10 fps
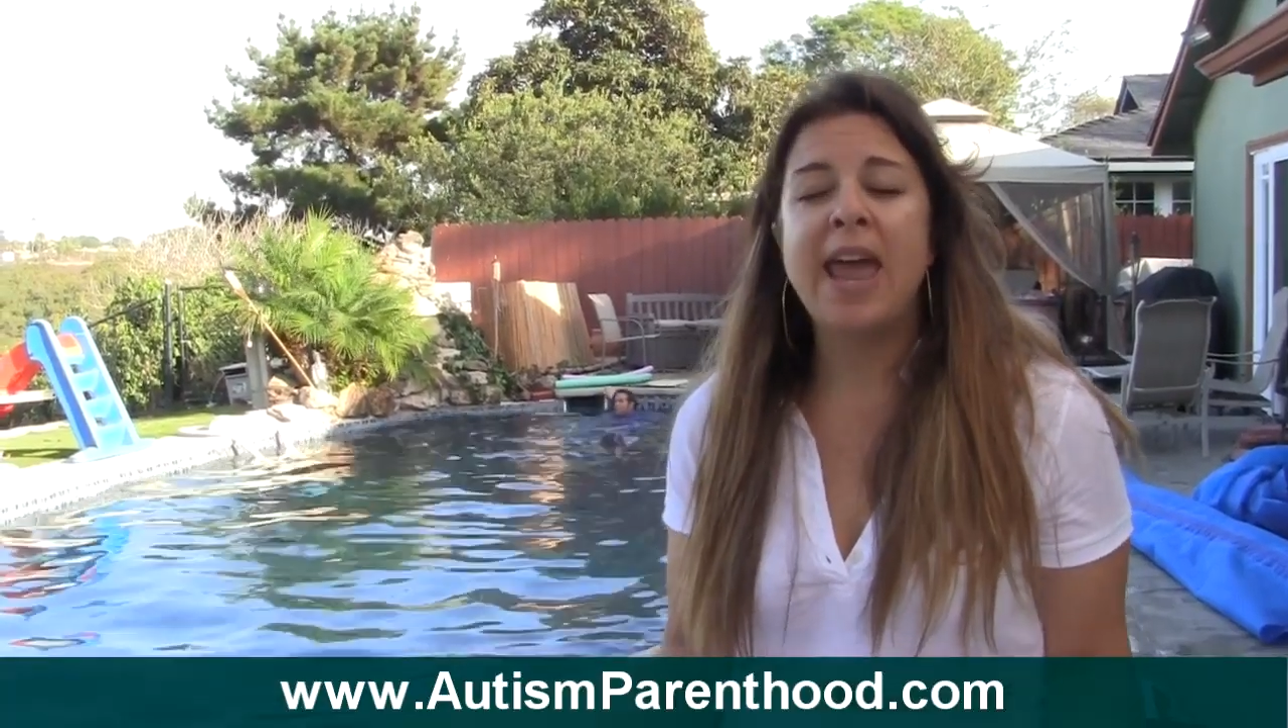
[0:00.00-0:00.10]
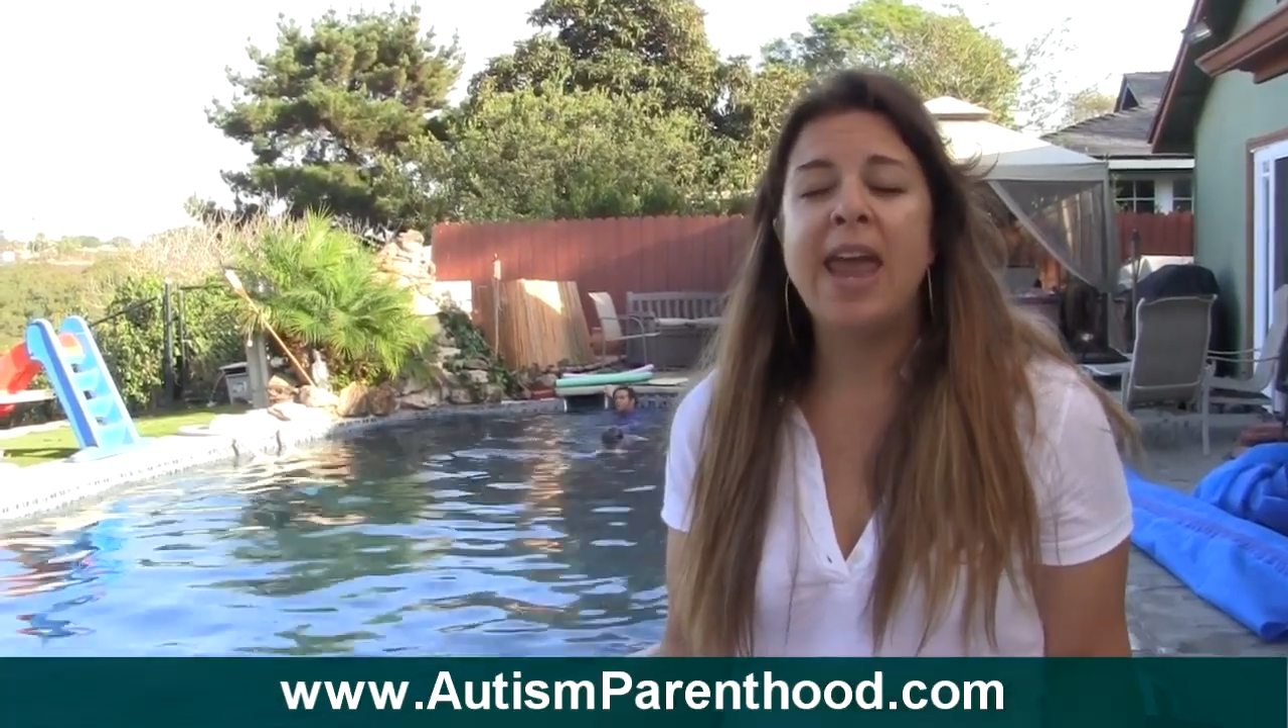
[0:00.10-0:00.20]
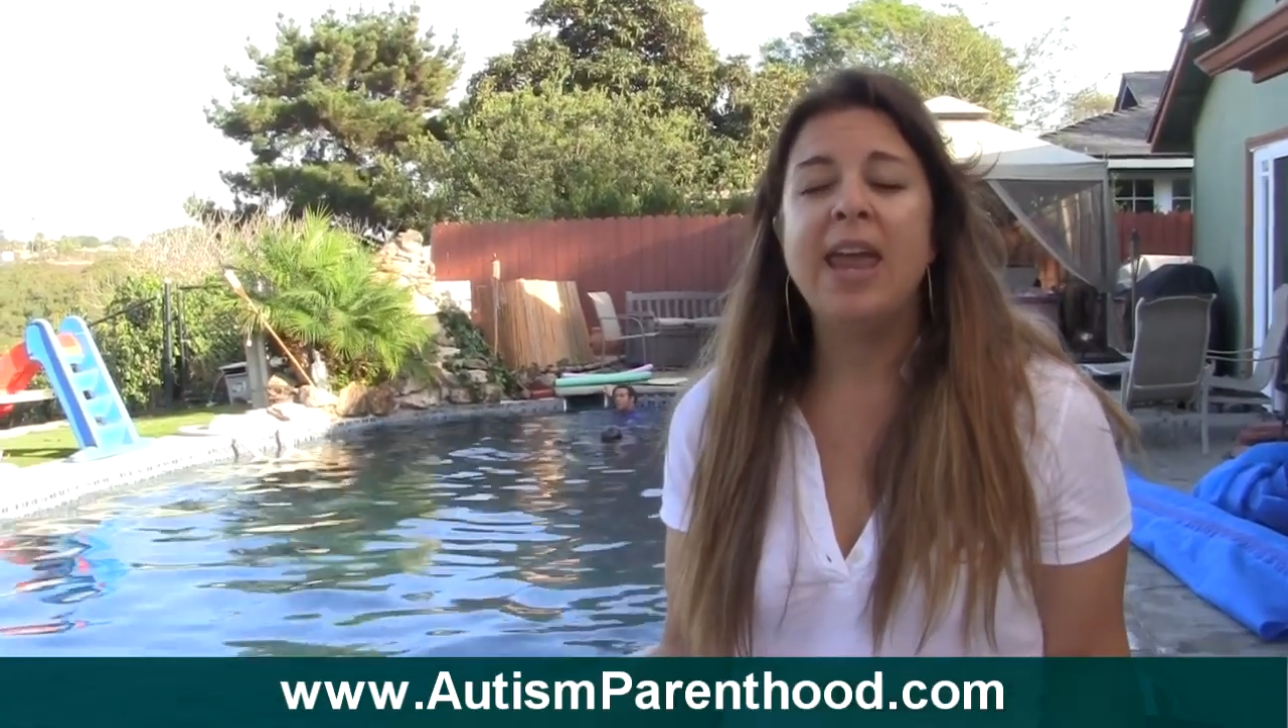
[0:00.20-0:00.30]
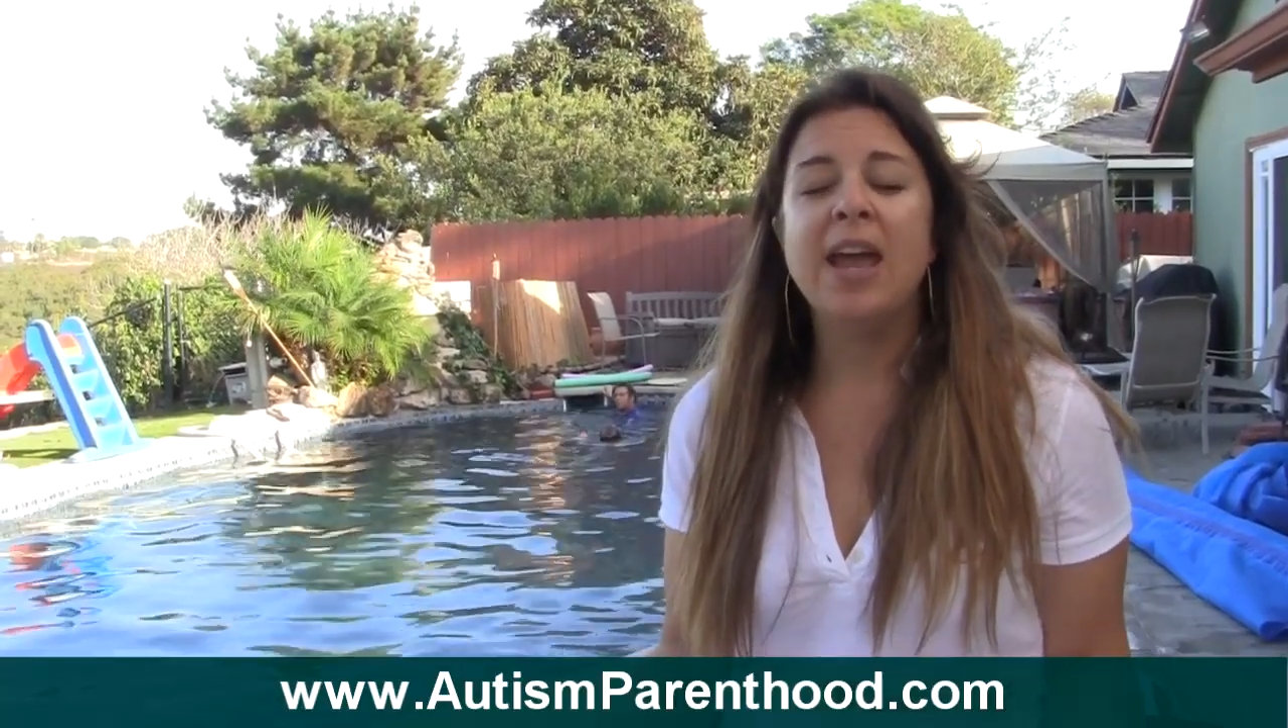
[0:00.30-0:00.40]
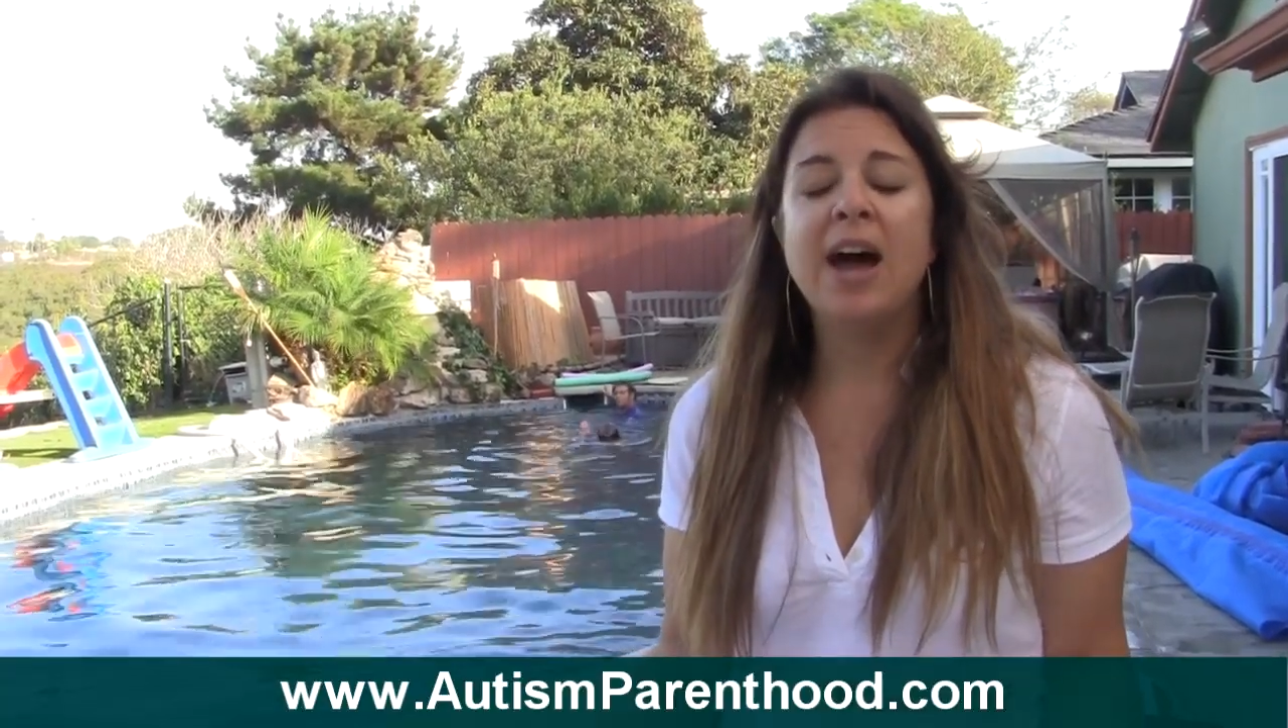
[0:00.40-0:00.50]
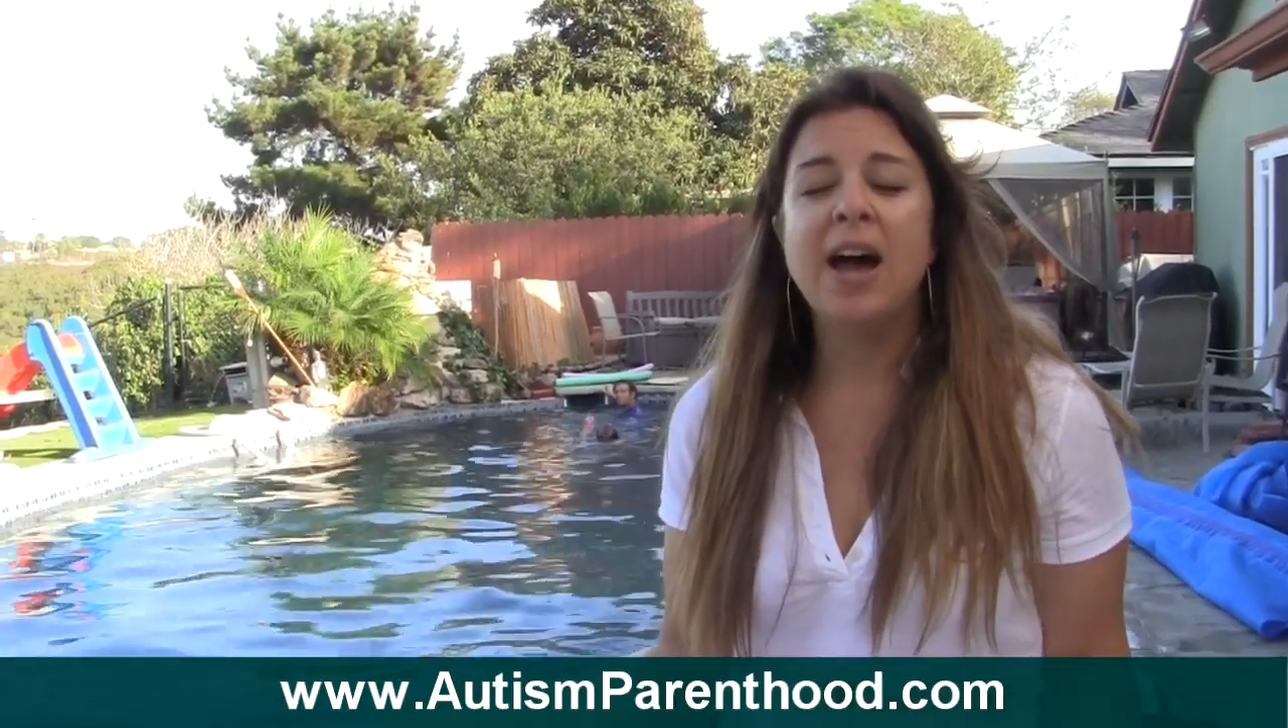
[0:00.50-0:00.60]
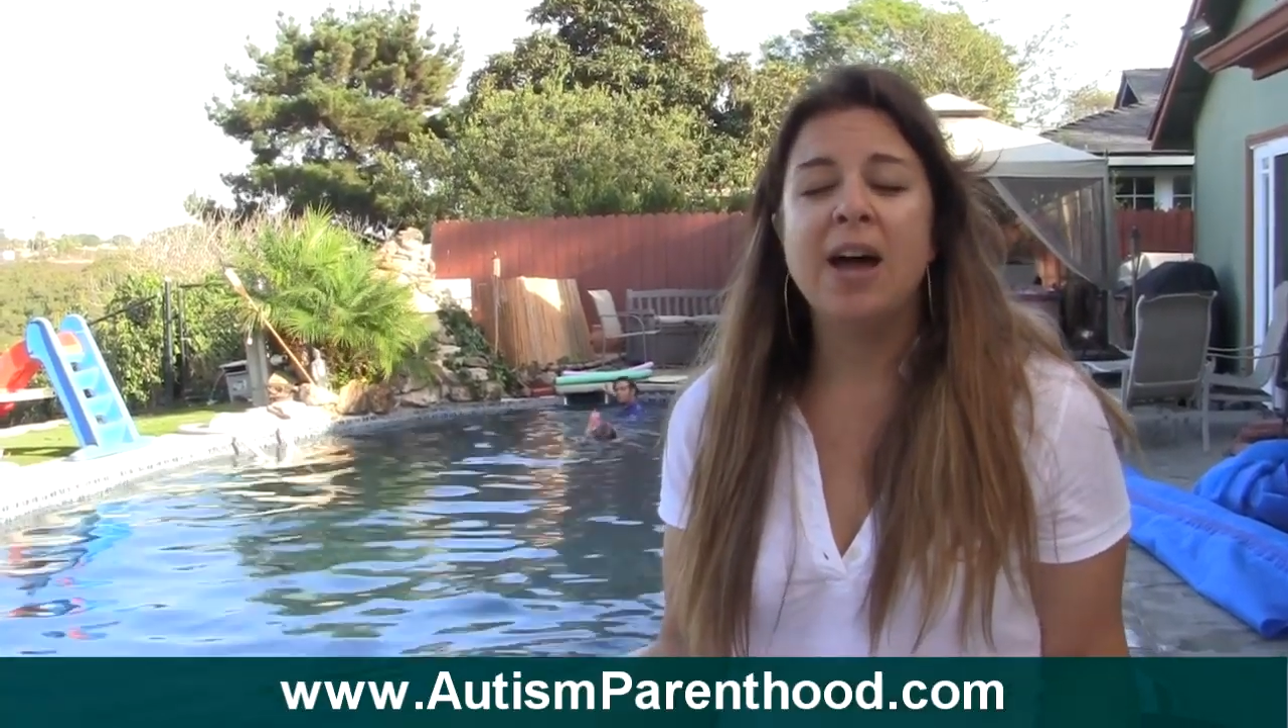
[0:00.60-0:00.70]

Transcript: a,